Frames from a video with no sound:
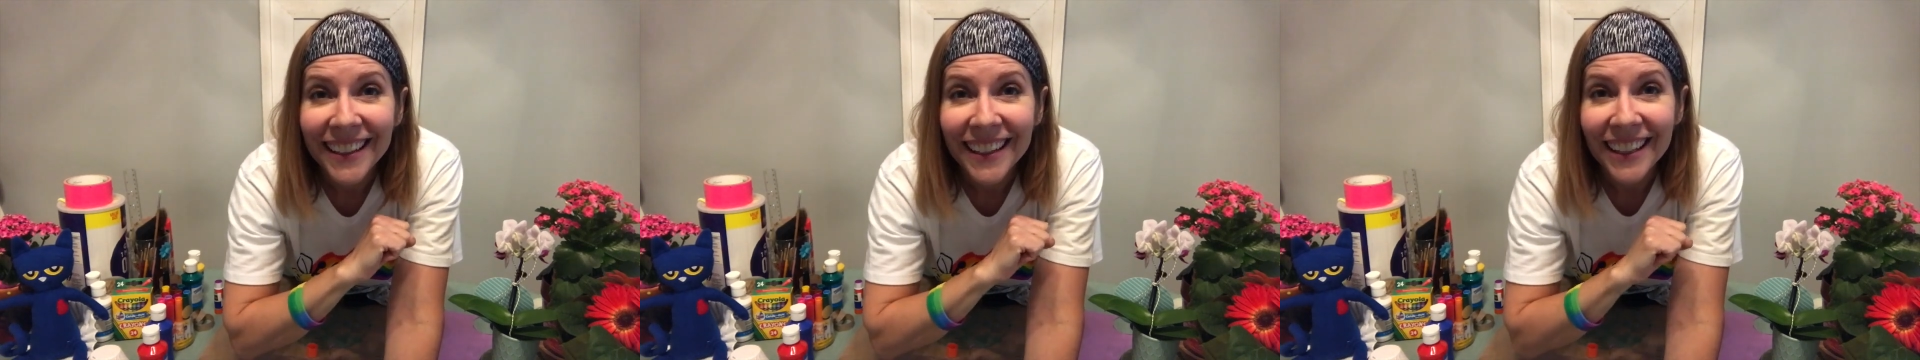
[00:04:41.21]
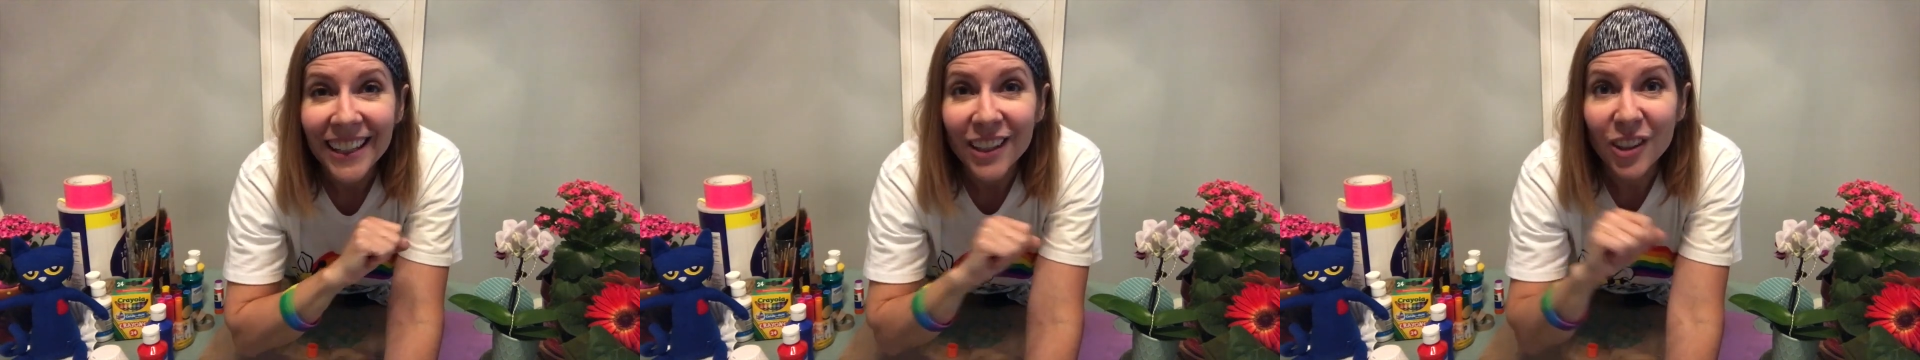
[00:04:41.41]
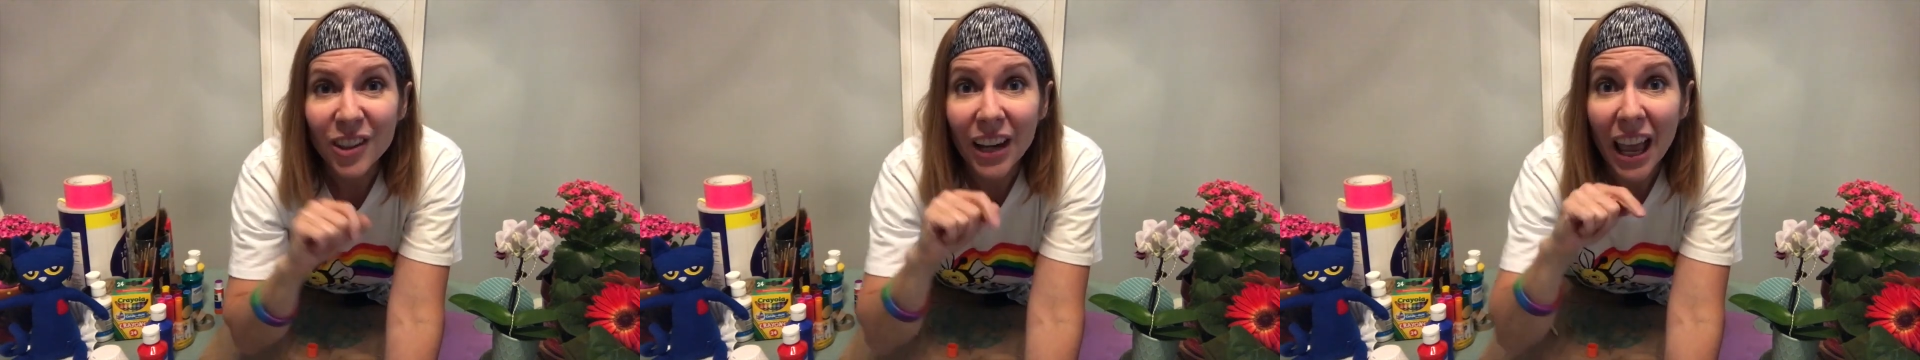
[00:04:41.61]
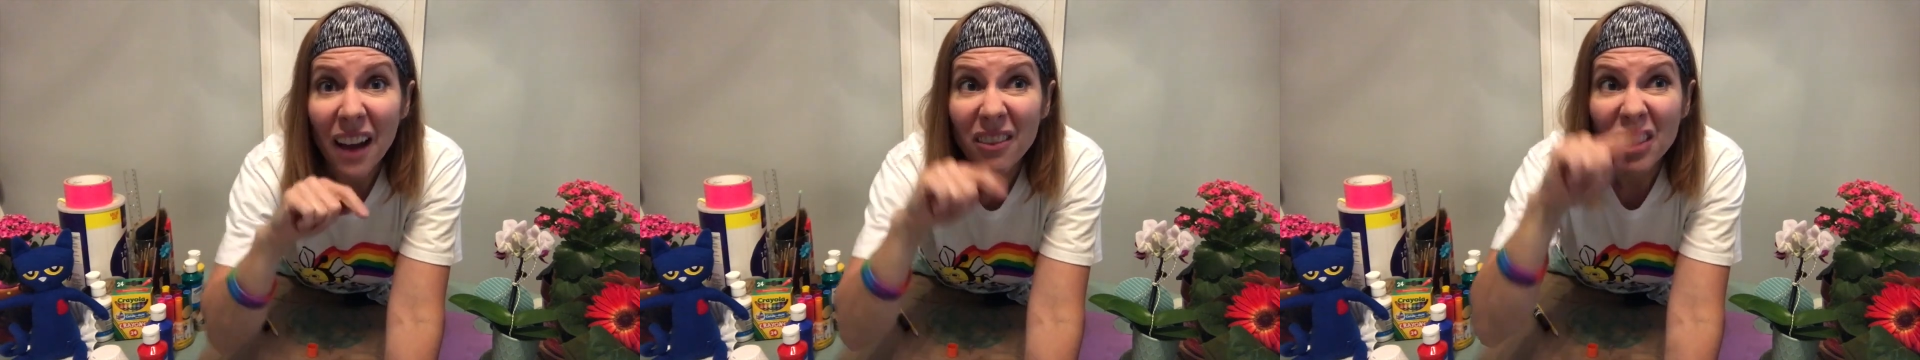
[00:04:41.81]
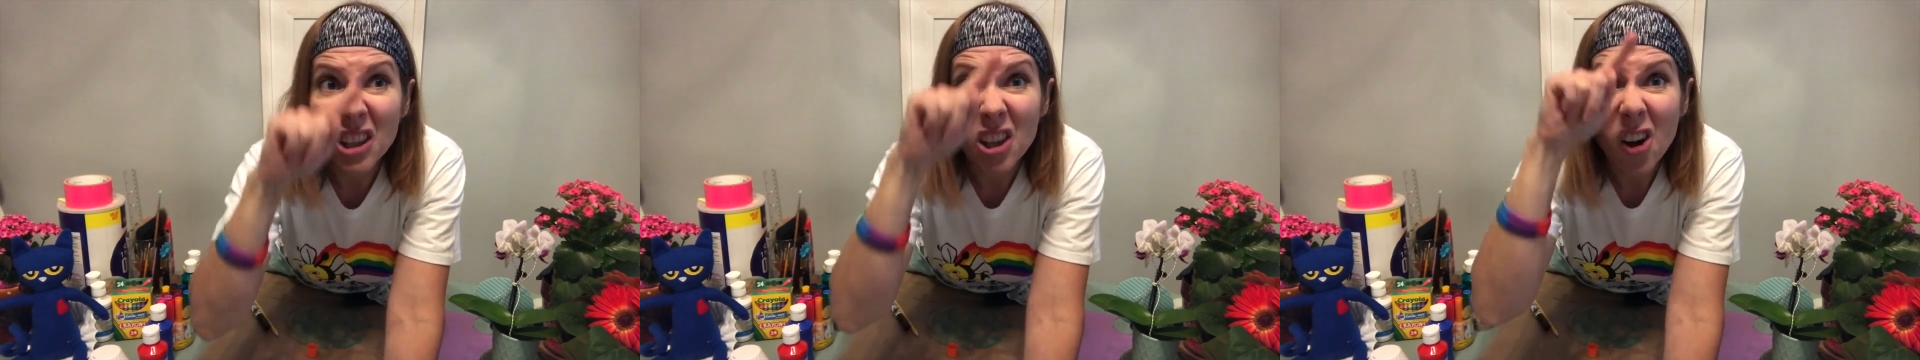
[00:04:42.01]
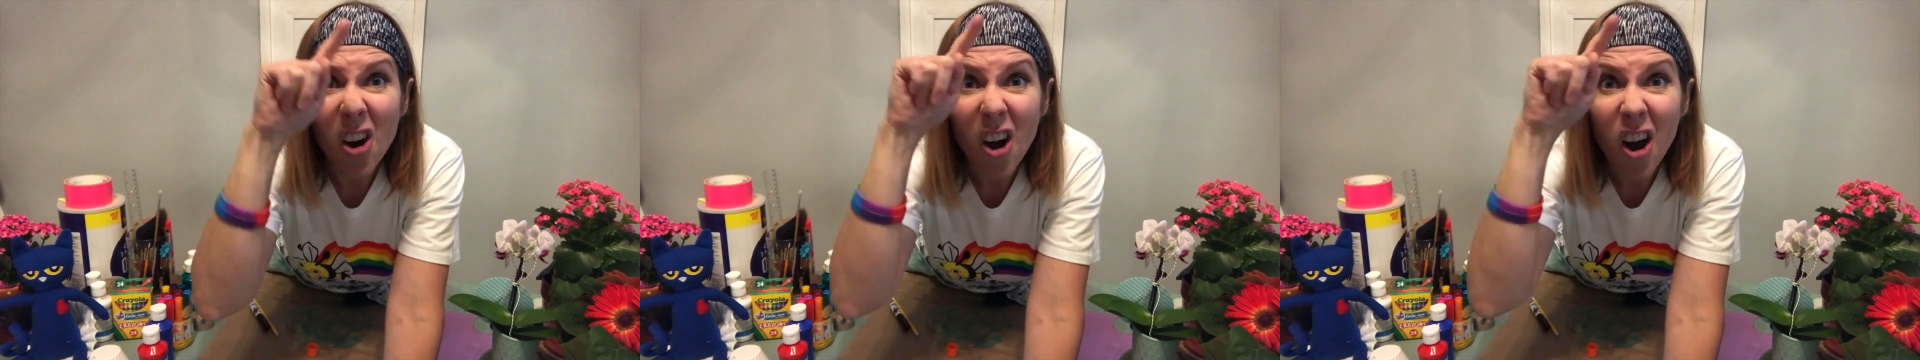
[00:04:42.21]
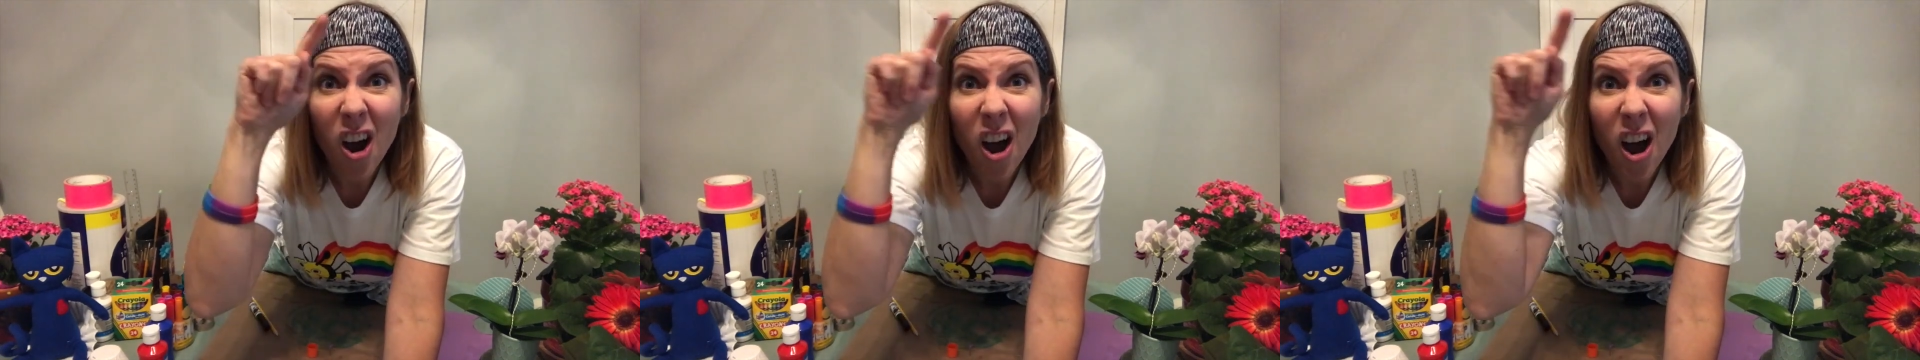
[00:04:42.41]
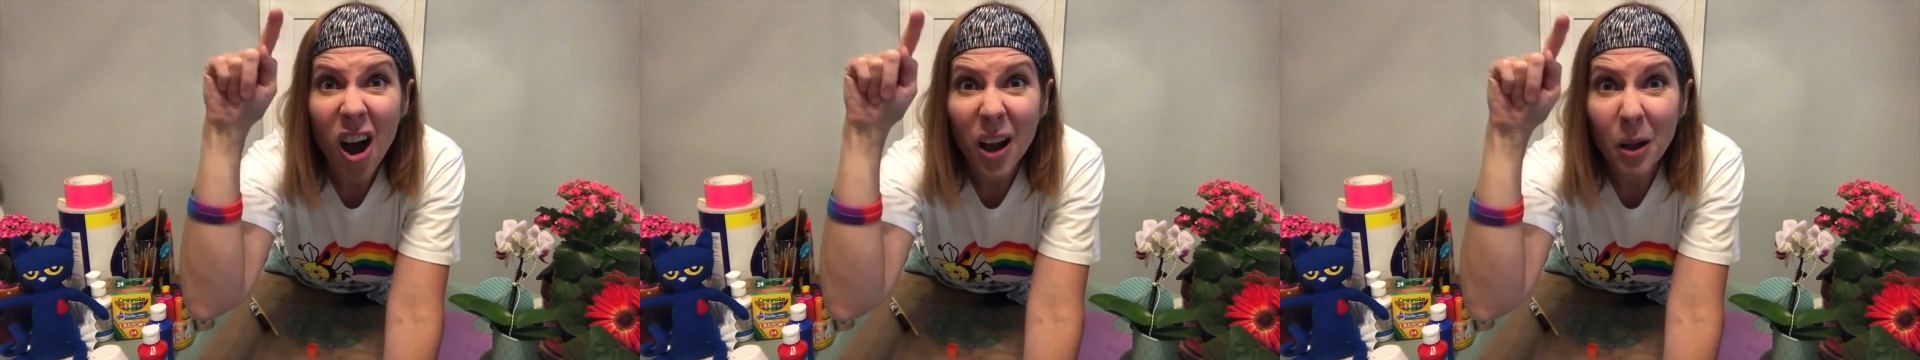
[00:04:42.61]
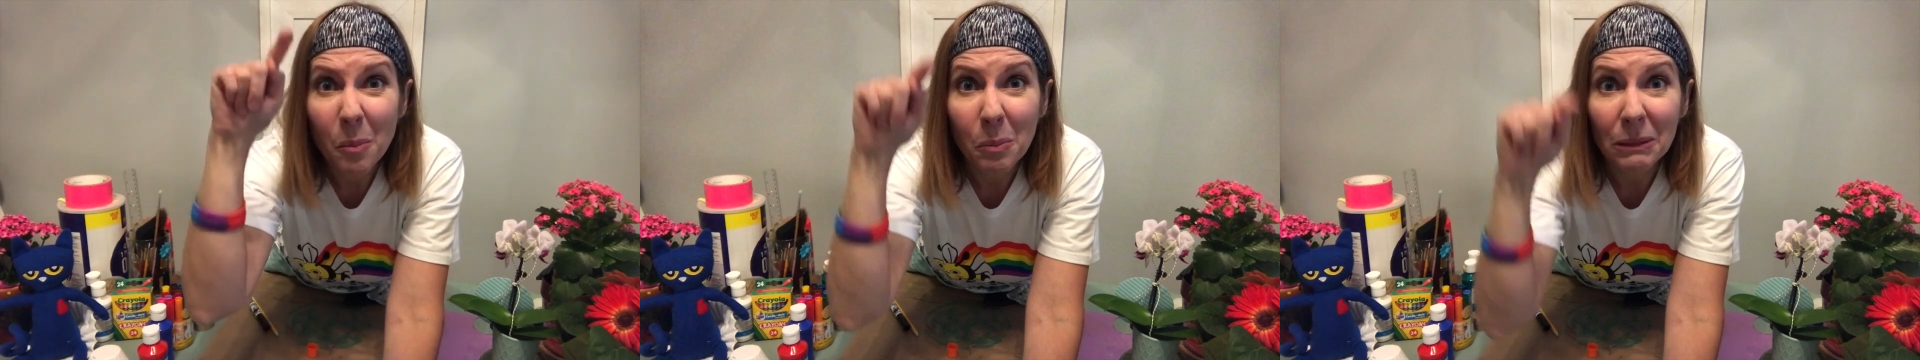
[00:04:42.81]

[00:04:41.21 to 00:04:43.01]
He could have long,